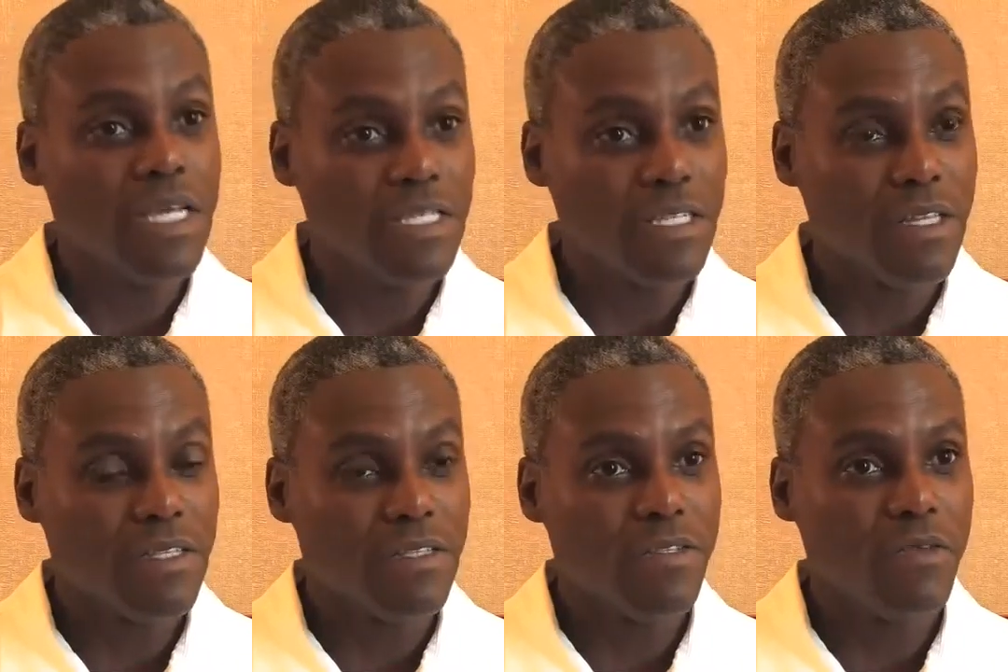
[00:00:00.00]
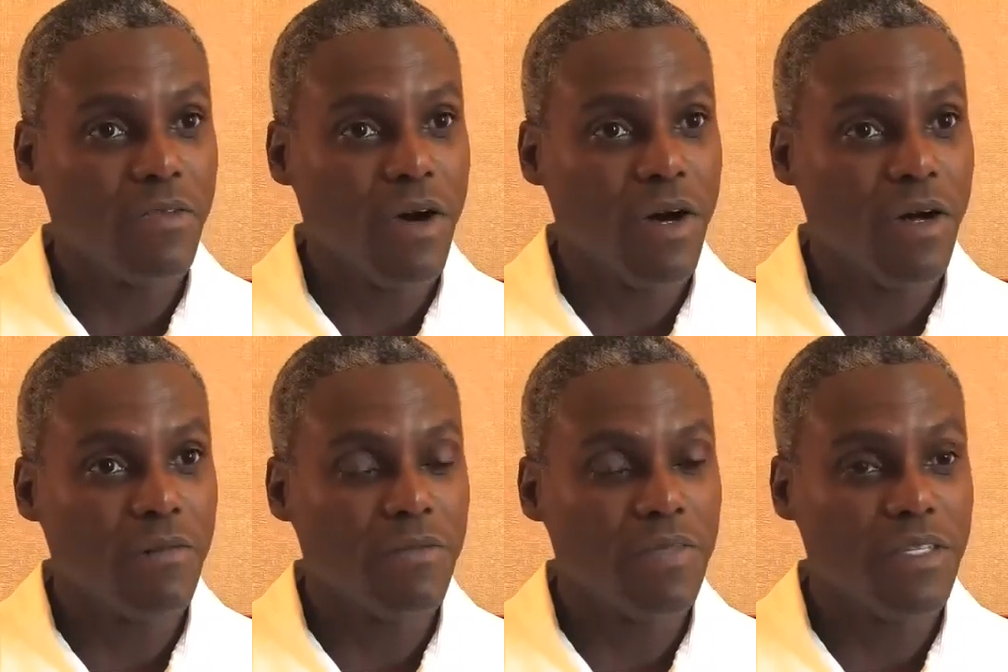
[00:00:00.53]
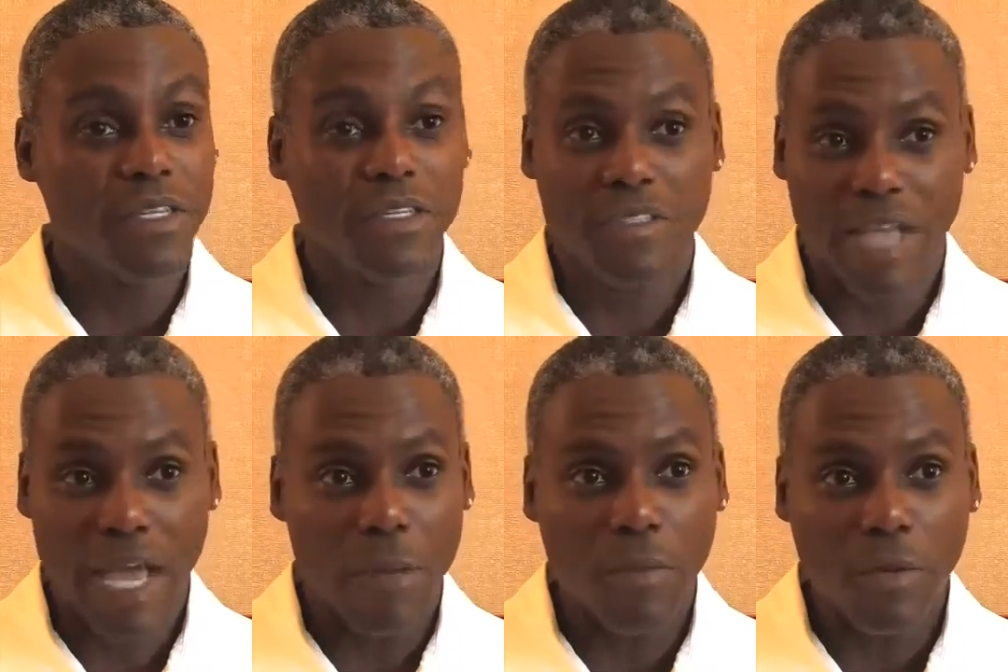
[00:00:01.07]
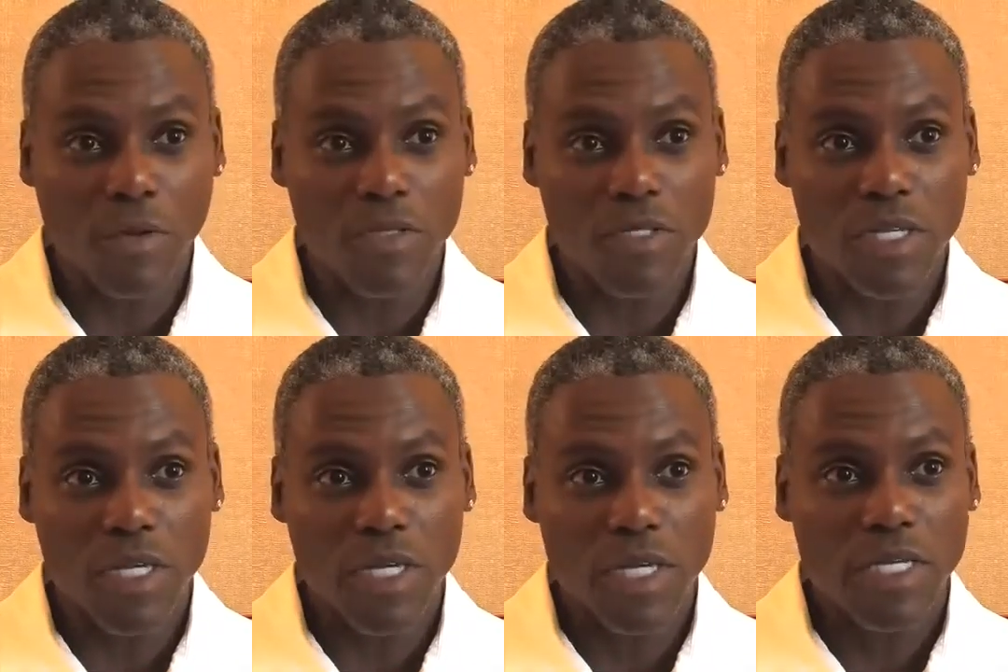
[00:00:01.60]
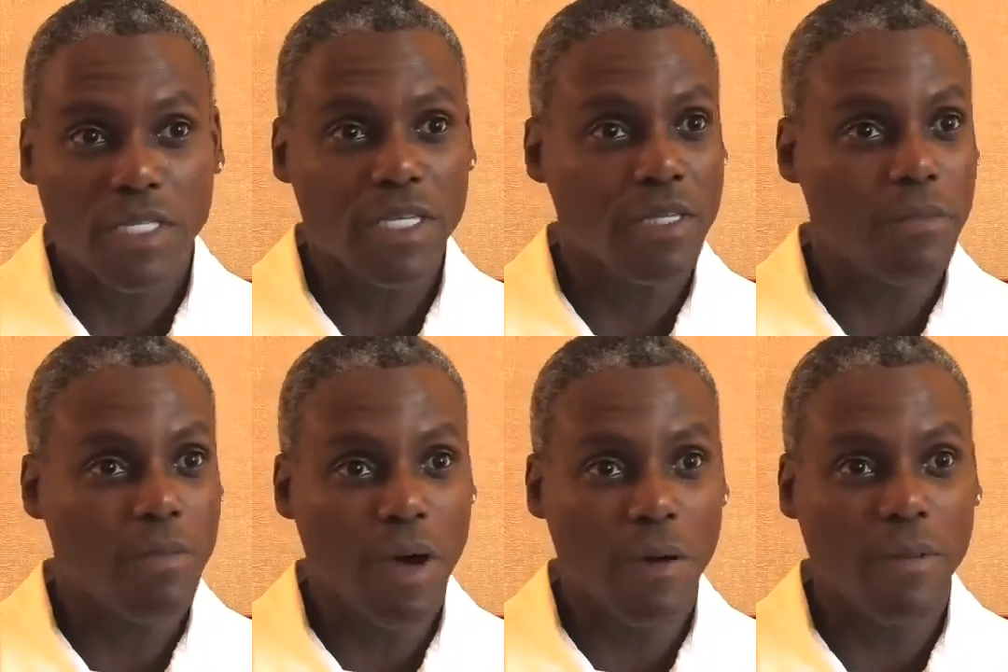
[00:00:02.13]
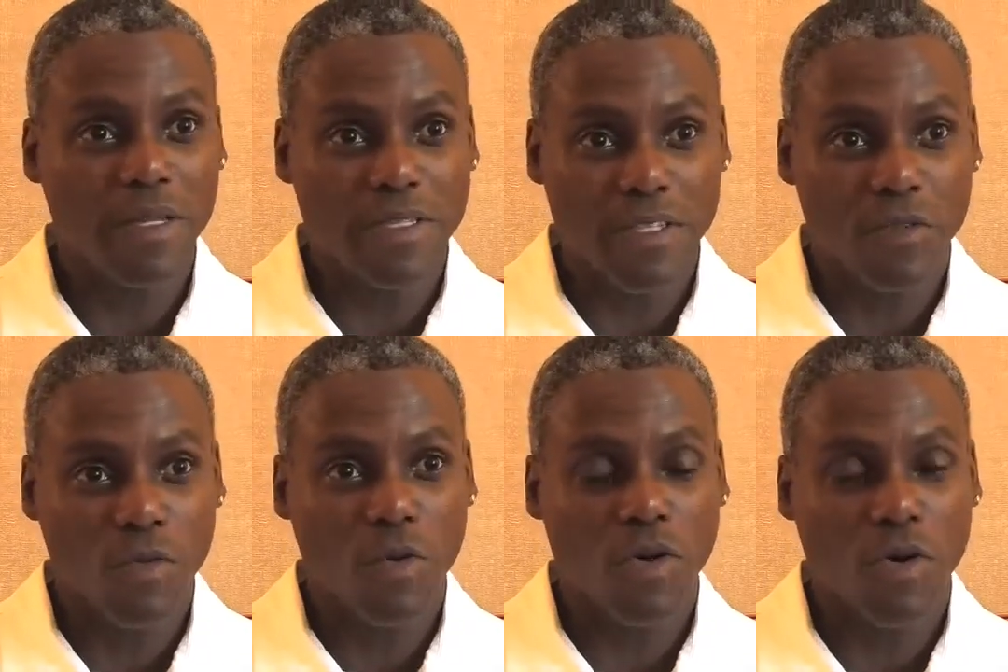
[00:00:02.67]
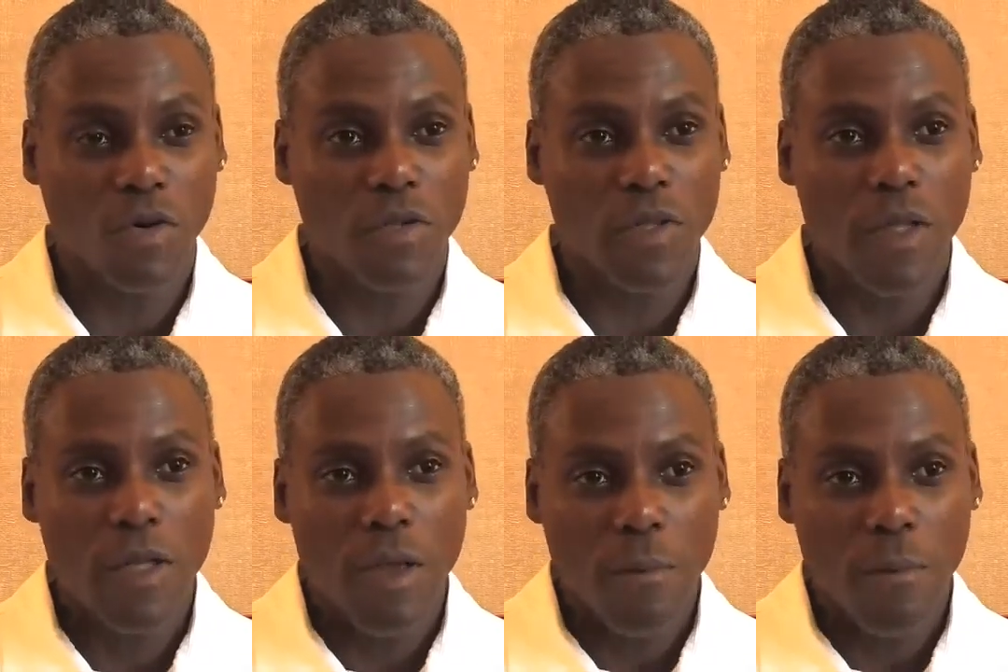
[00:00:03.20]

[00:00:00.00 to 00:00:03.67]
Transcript: to disciples, to the public, to the world.